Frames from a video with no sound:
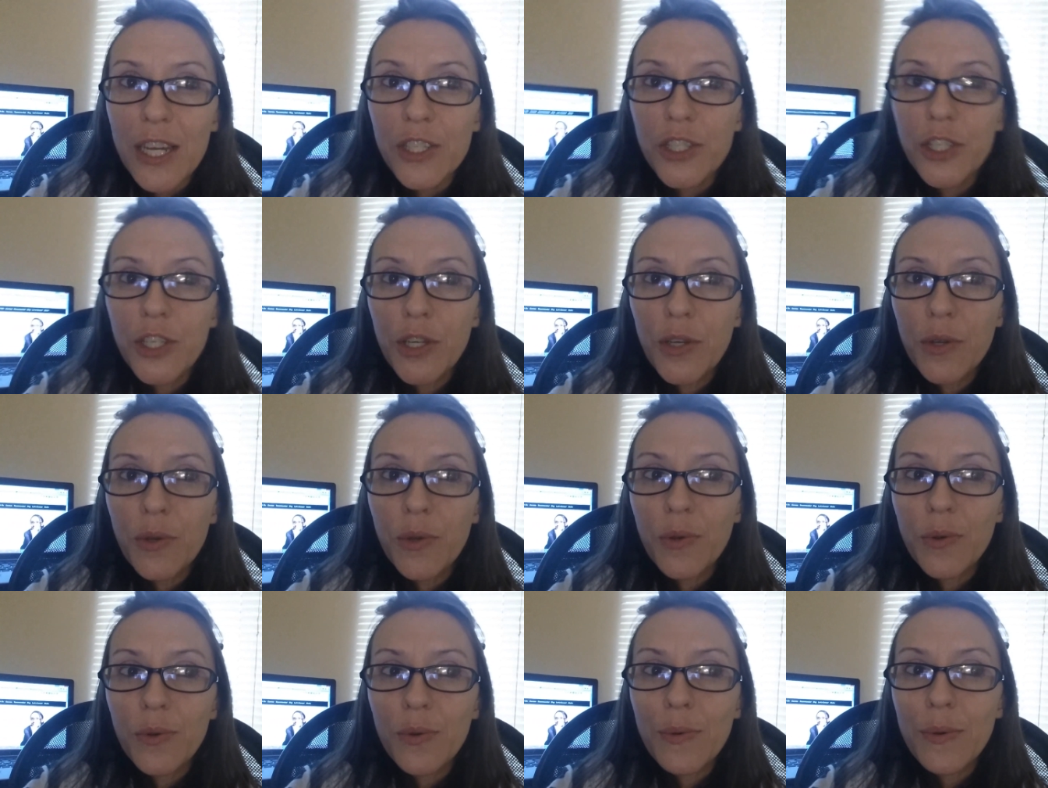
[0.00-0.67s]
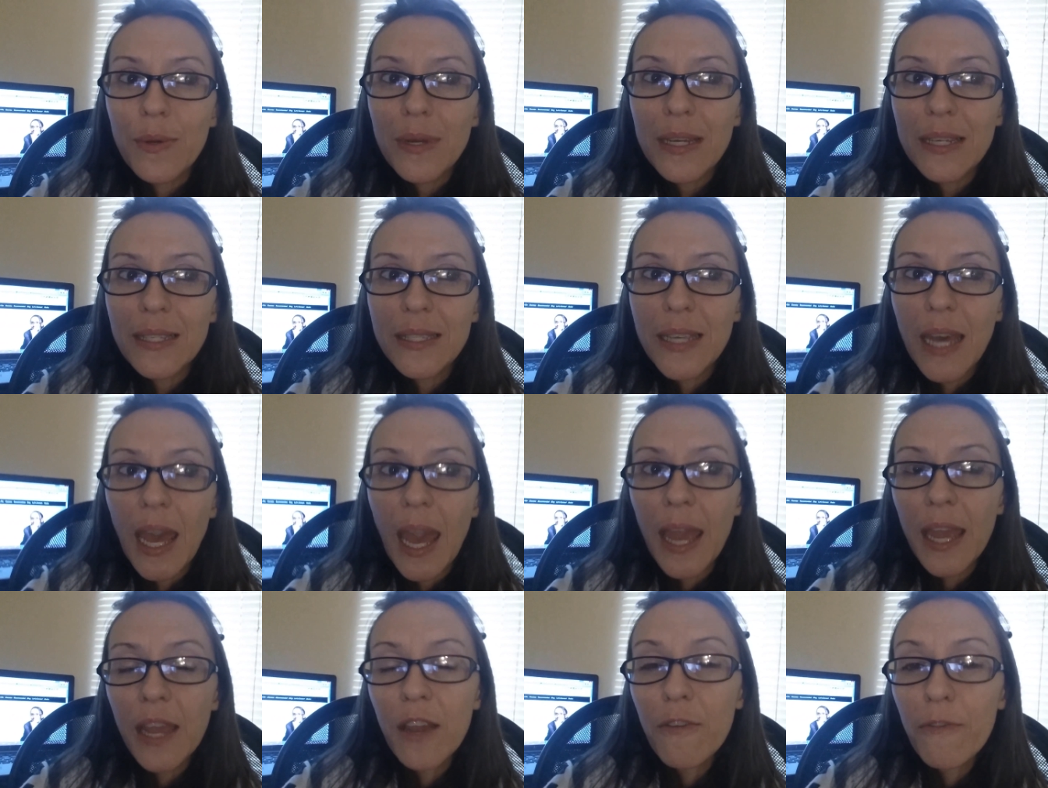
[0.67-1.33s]
to
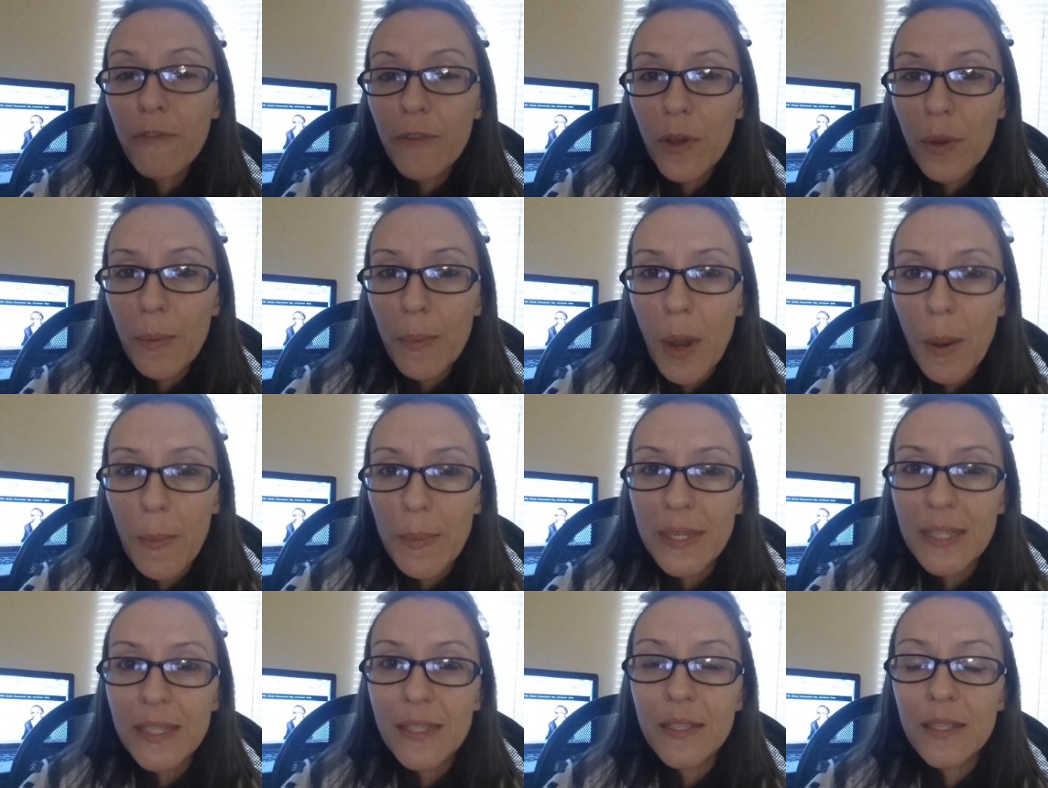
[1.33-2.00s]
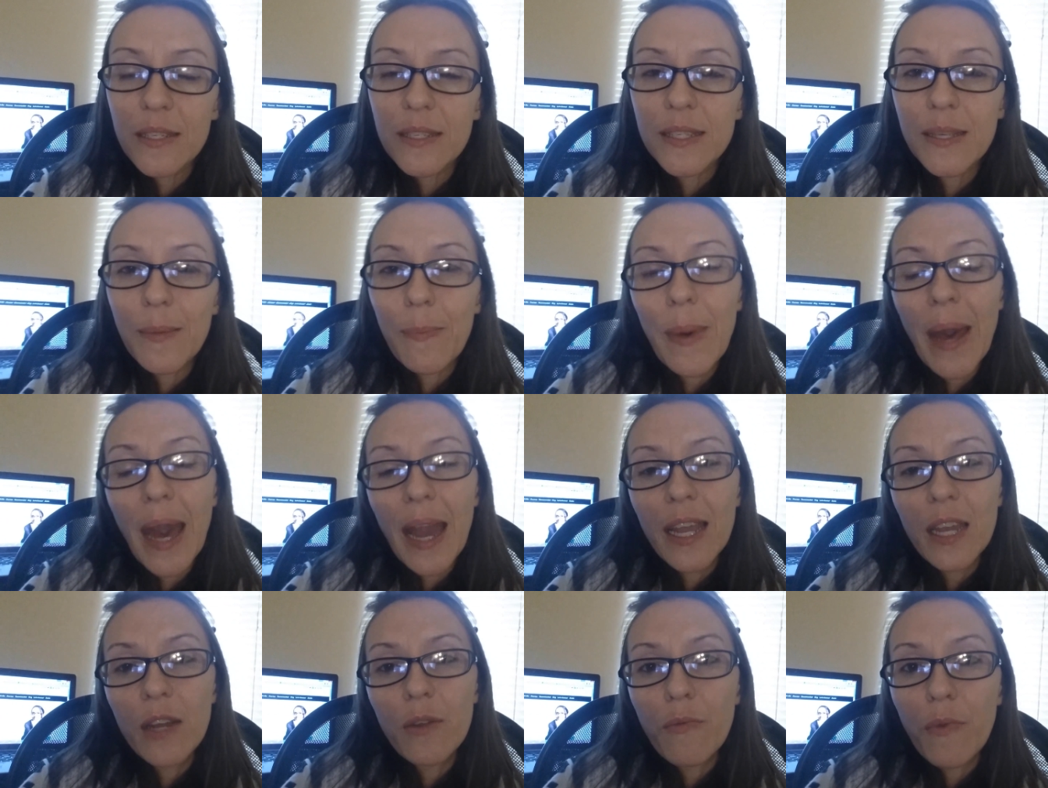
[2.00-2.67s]
take a few moments to sit
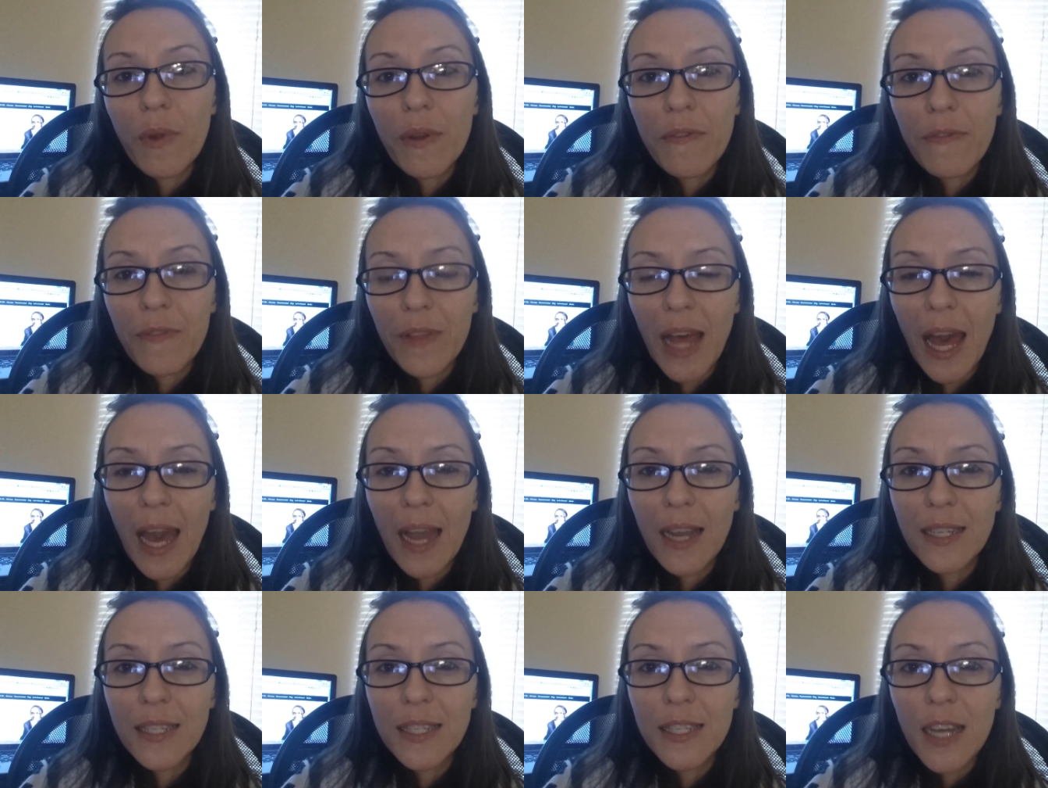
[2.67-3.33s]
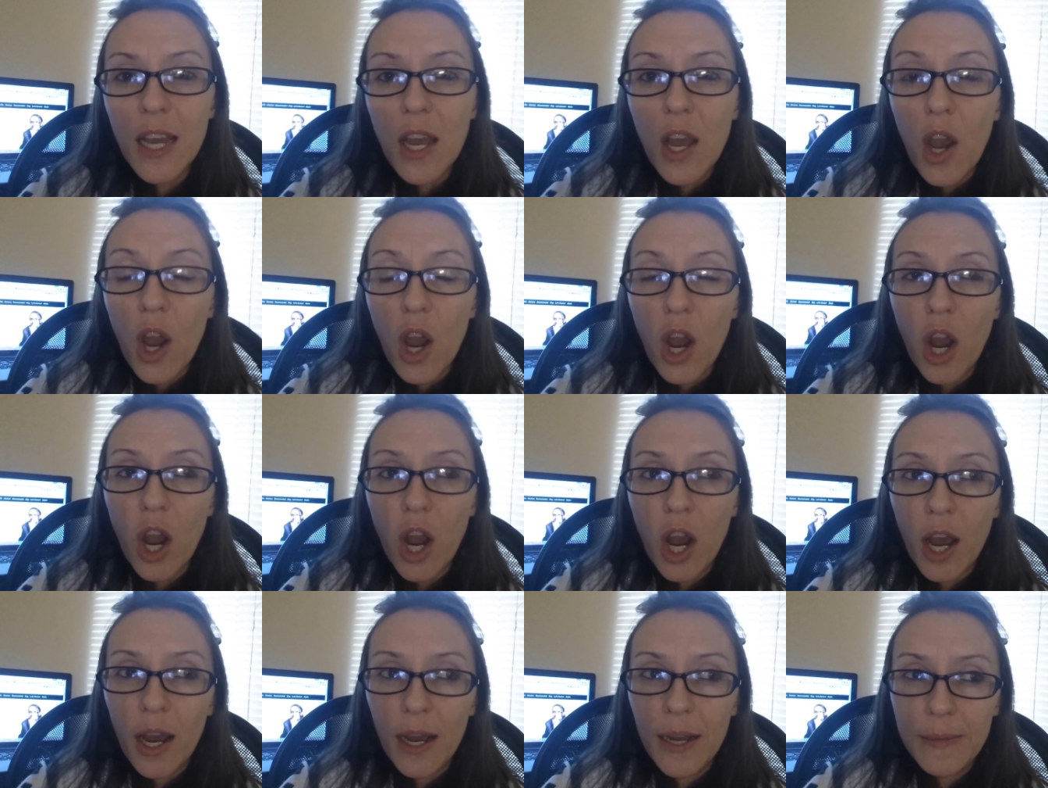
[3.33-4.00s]
back and reflect
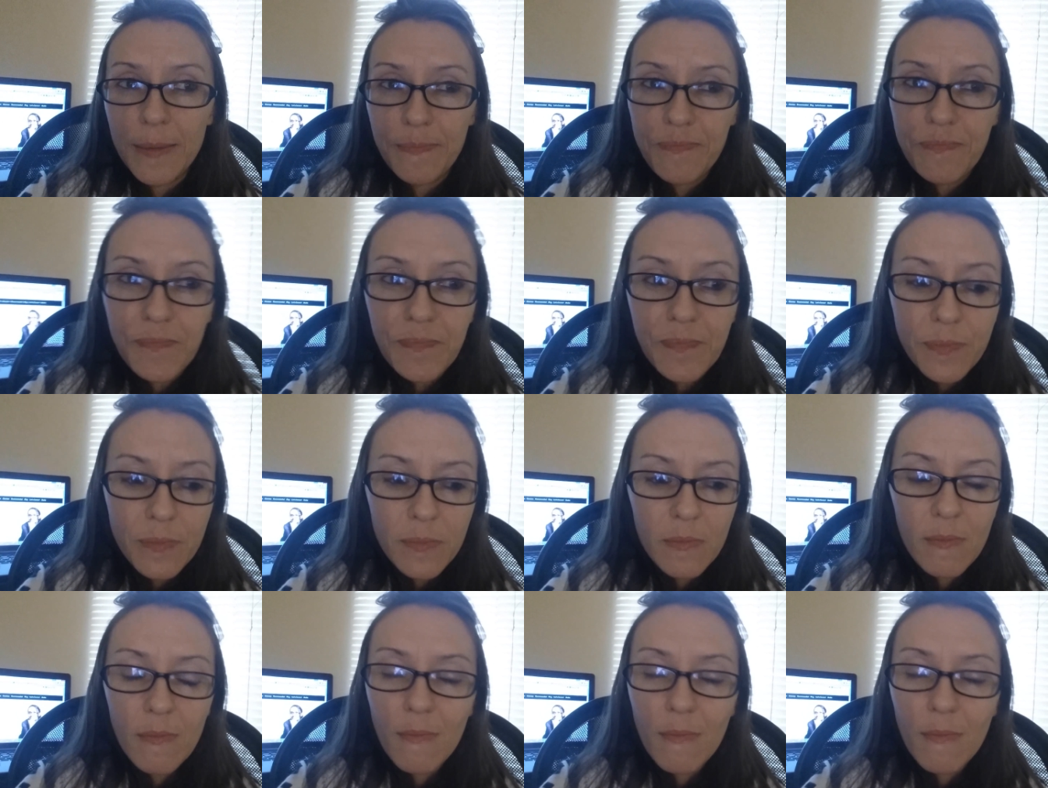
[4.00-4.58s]
on